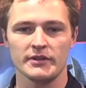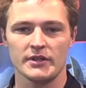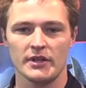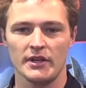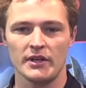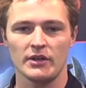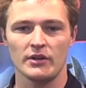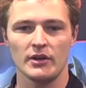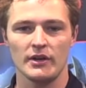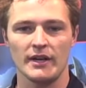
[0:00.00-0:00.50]
so
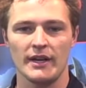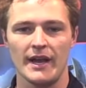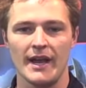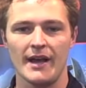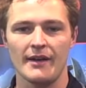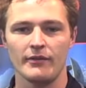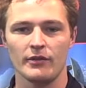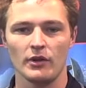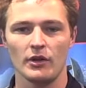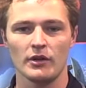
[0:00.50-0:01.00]
you're not going
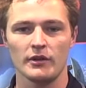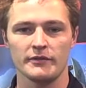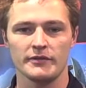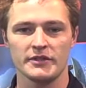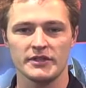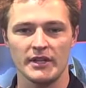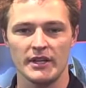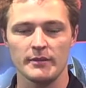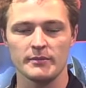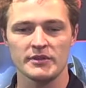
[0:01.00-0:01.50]
to have a lot of
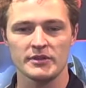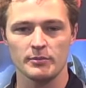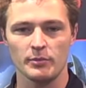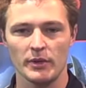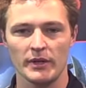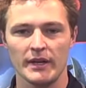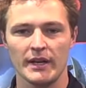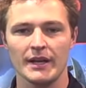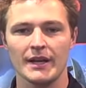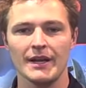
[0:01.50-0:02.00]
seam
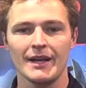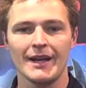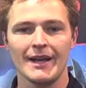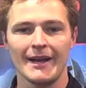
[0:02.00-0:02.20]
splitting,